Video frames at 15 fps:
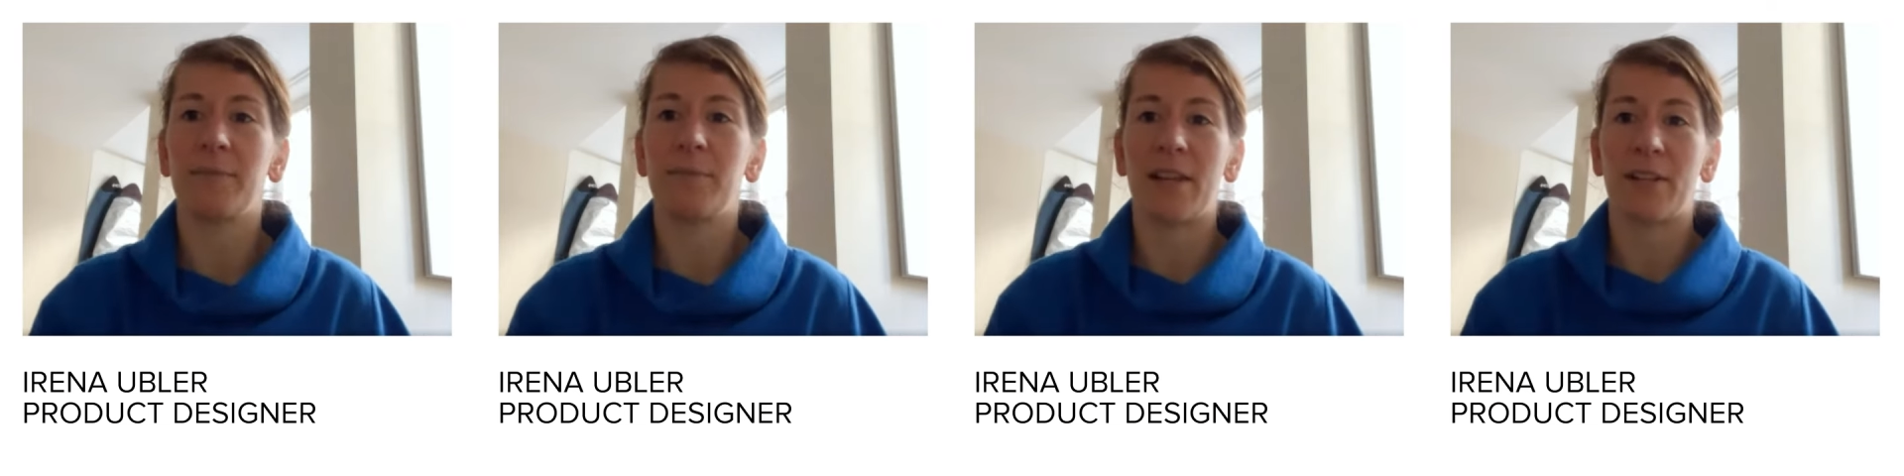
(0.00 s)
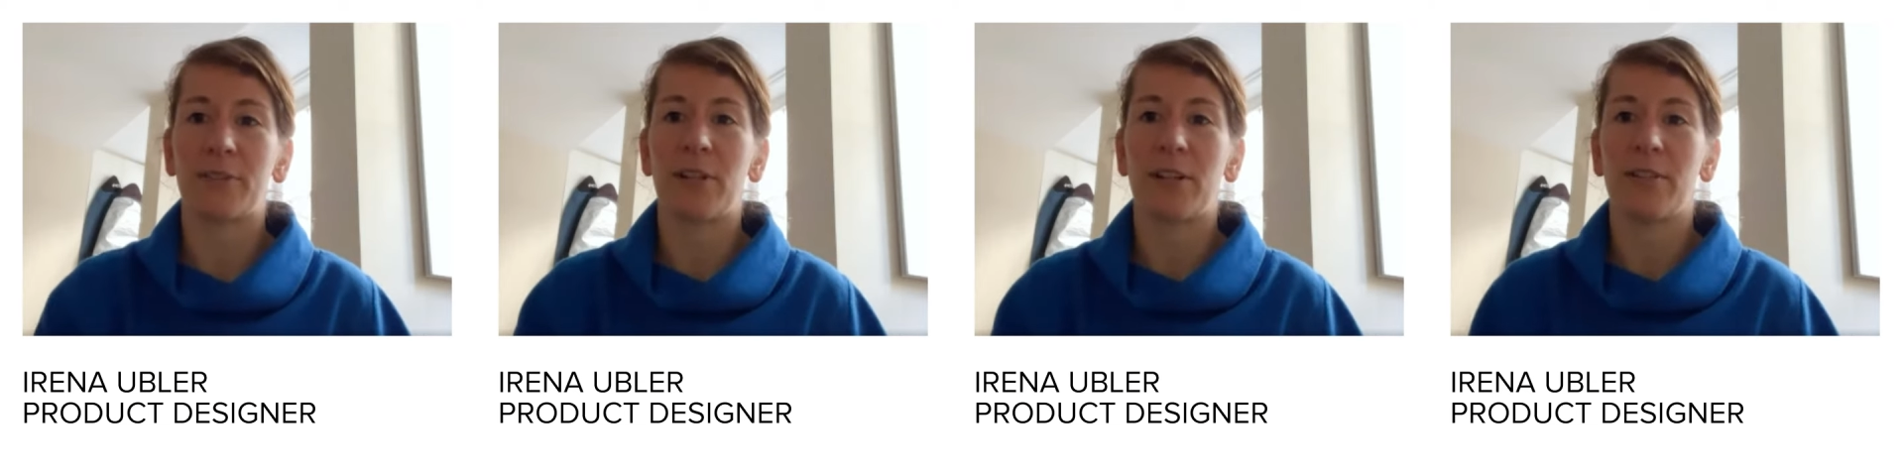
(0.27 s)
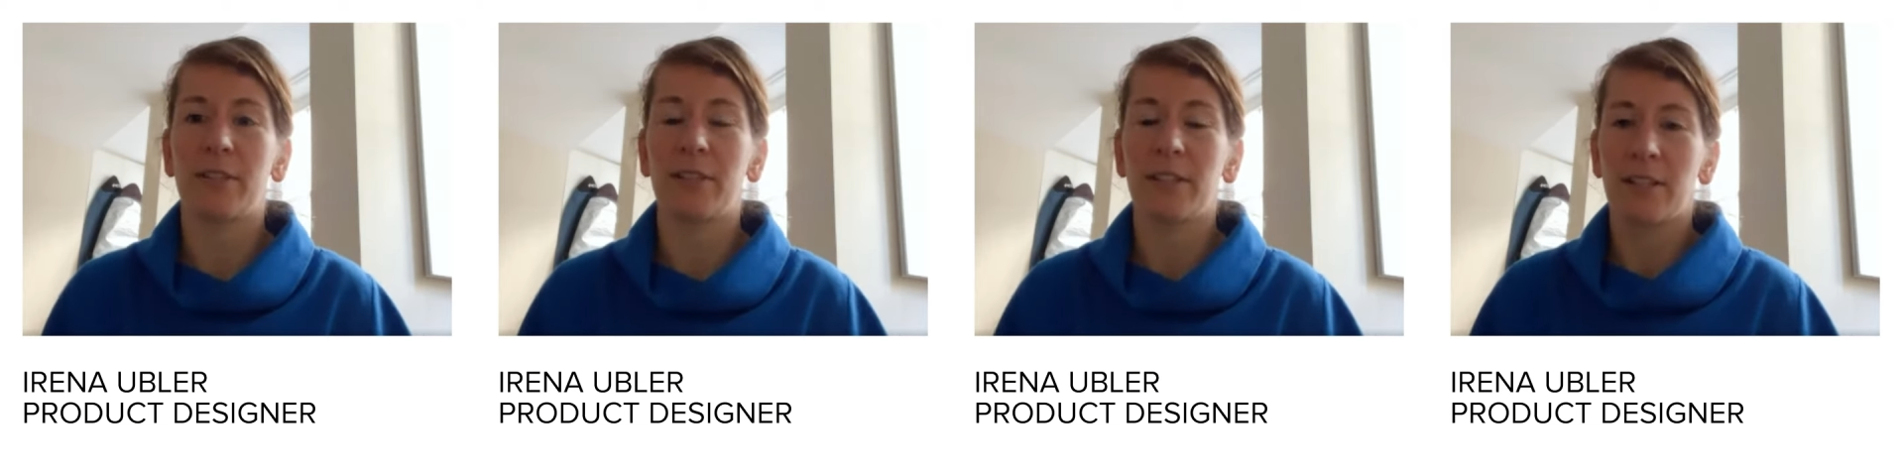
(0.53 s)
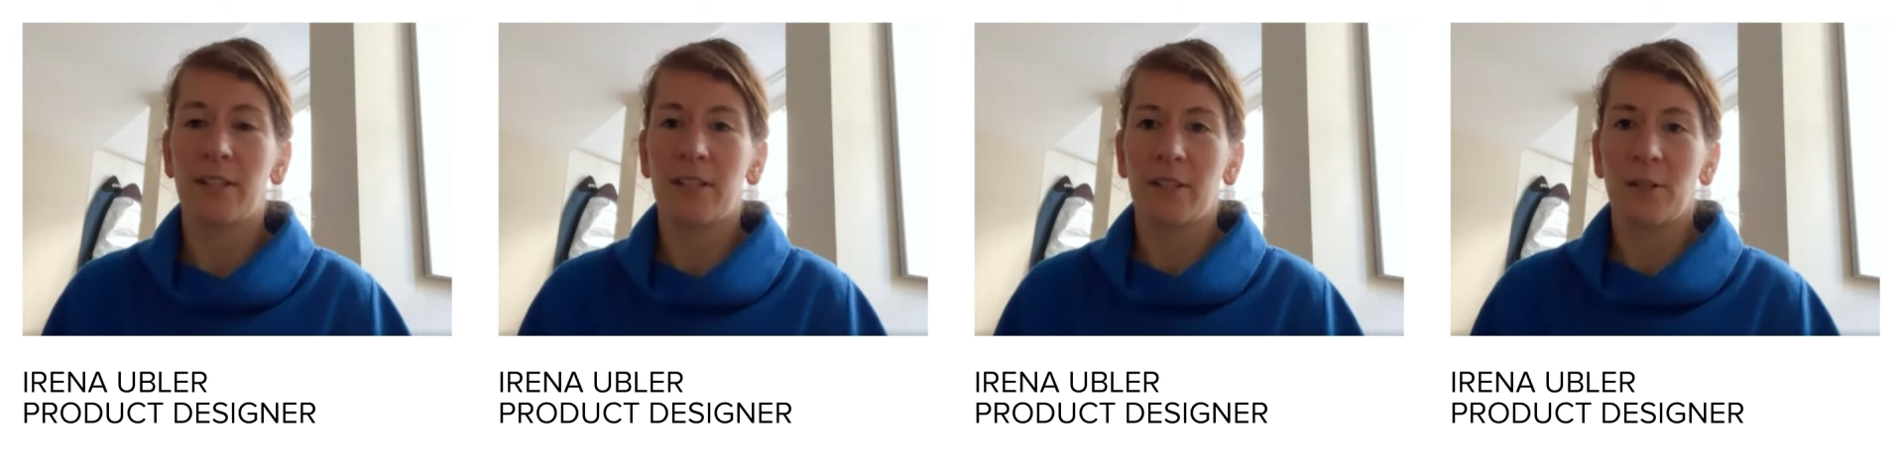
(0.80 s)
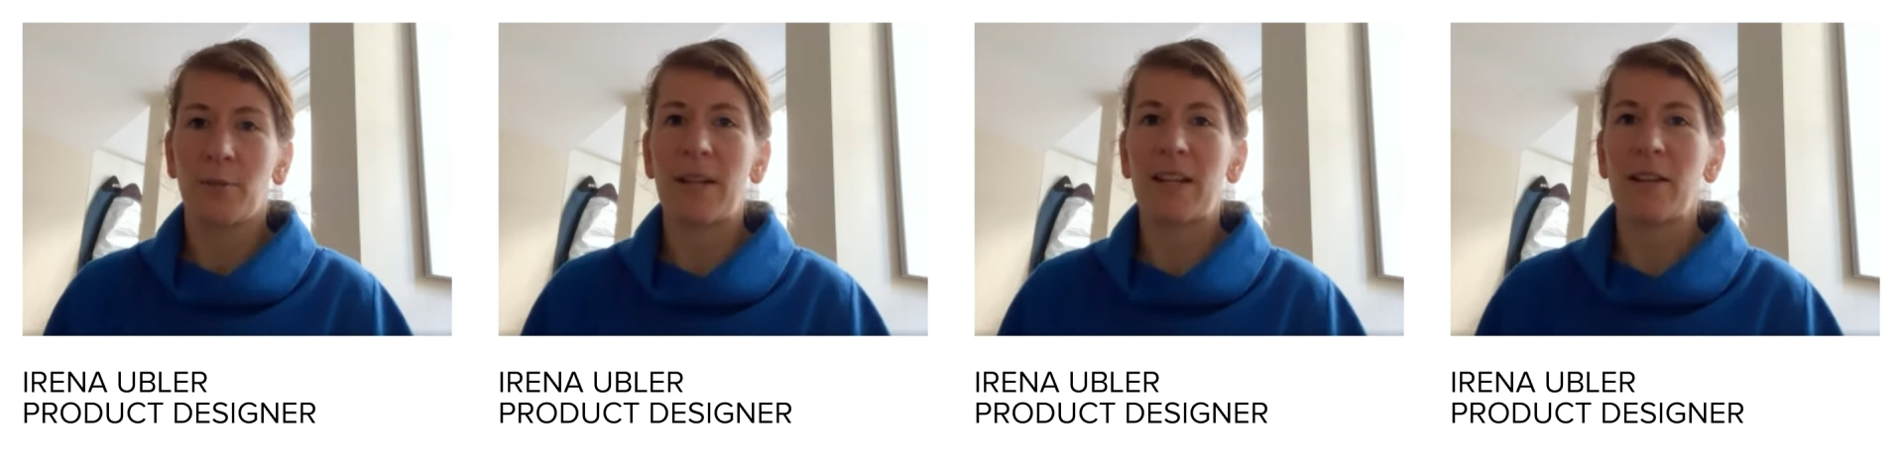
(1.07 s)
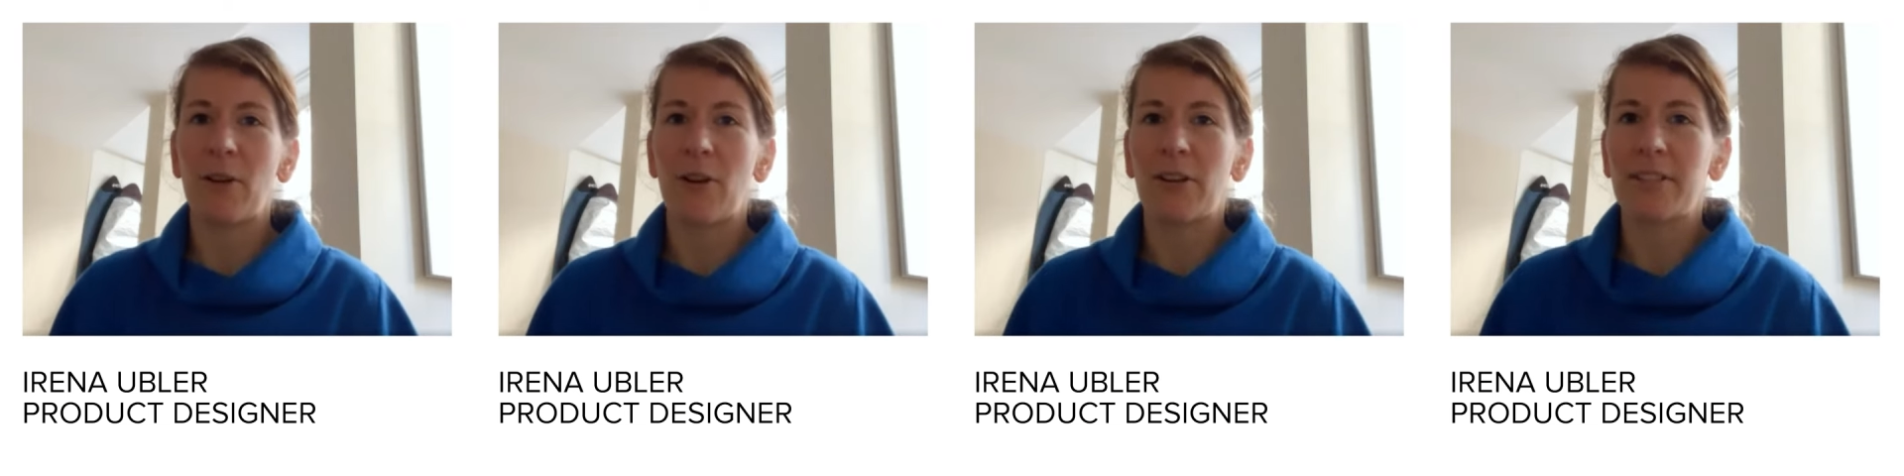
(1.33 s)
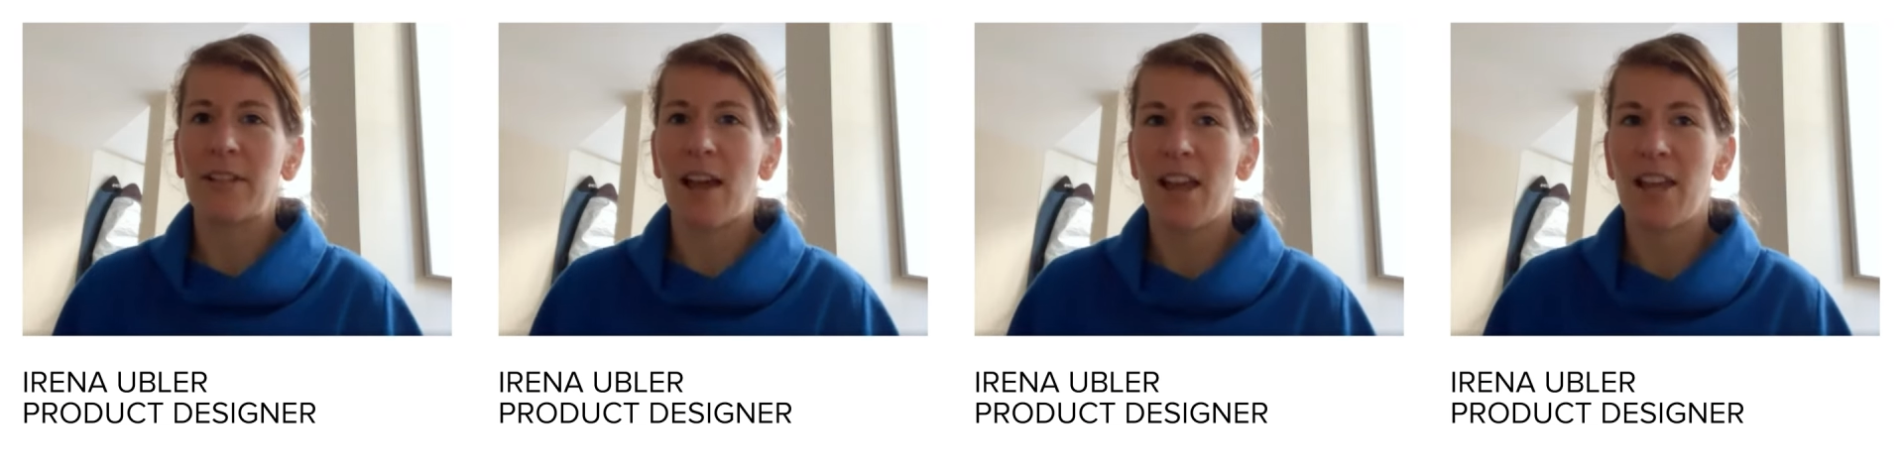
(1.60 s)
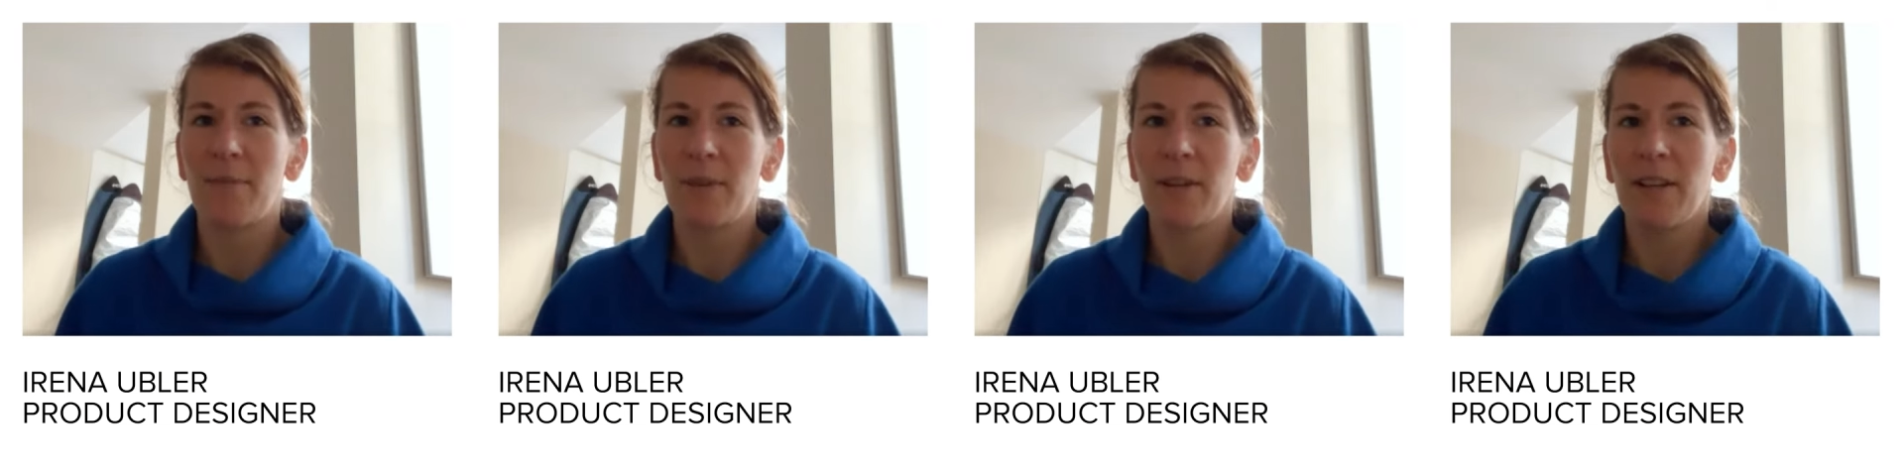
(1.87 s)
background quite a long
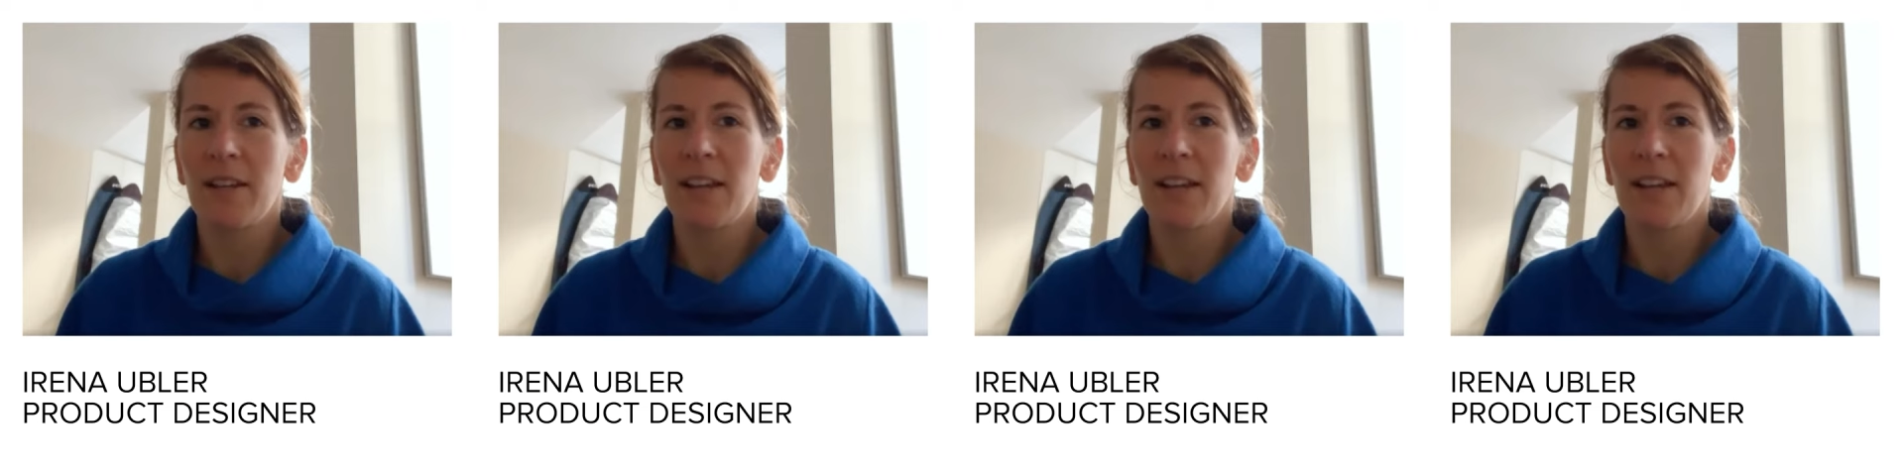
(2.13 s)
time.